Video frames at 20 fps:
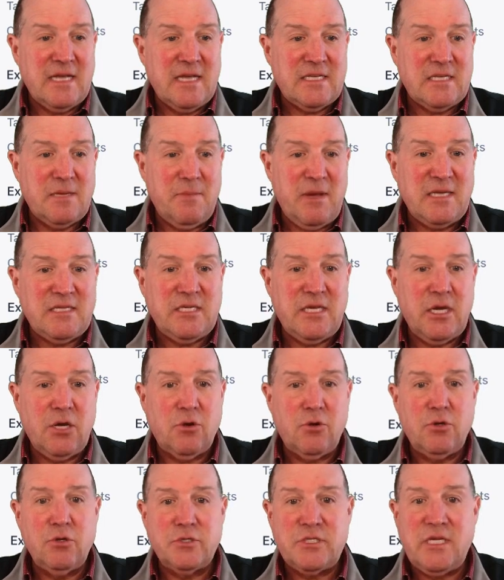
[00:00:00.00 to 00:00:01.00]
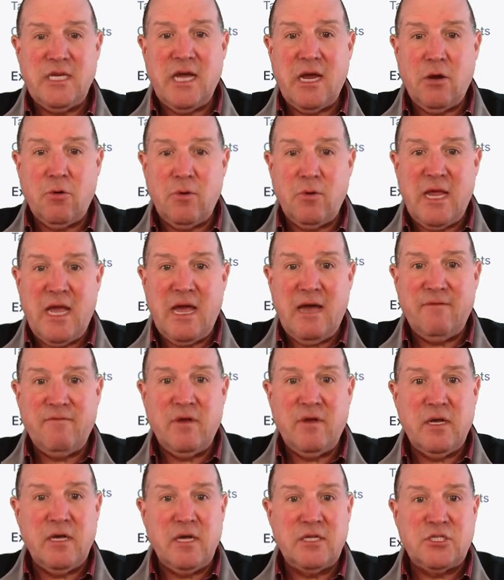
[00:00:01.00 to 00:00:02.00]
SMS here, you'll see I already
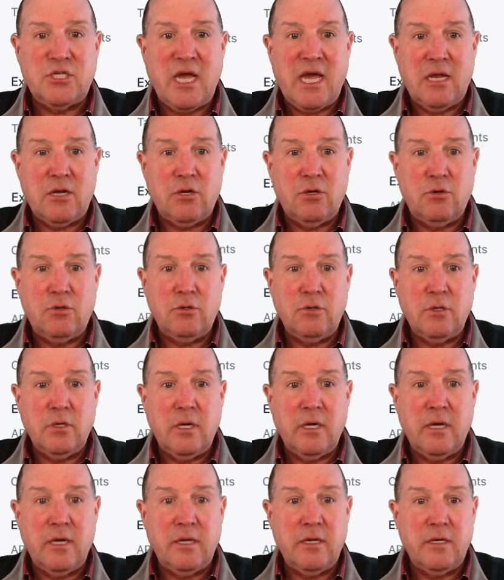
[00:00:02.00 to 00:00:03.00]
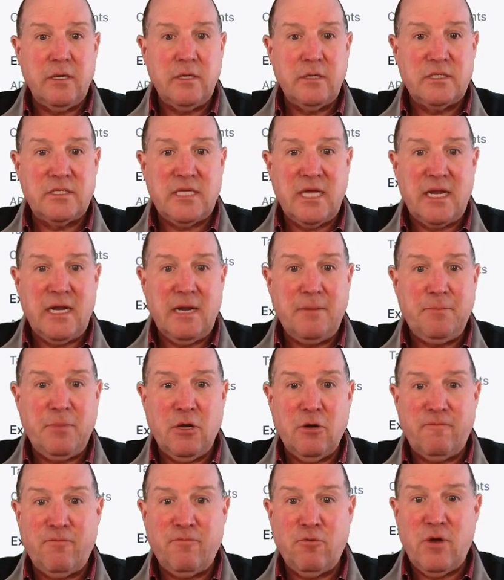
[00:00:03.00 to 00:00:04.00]
have a, a channel uh, set up
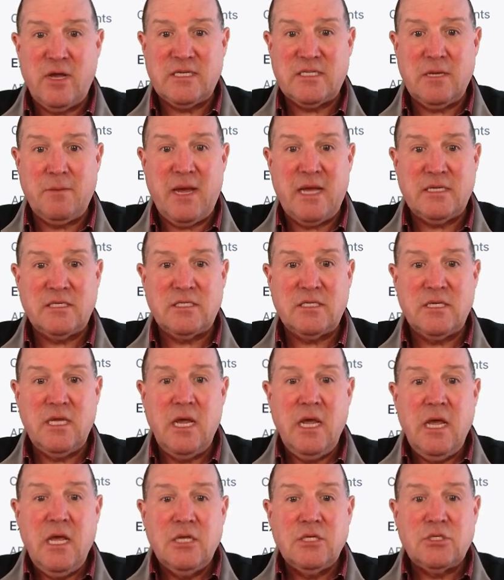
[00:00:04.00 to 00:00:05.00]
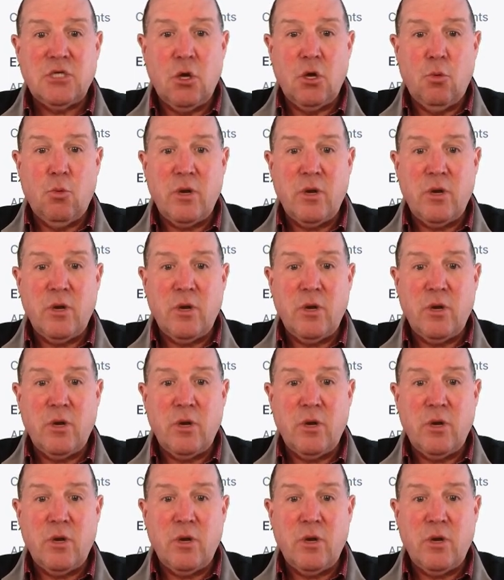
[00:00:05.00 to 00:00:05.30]
here for SMS. So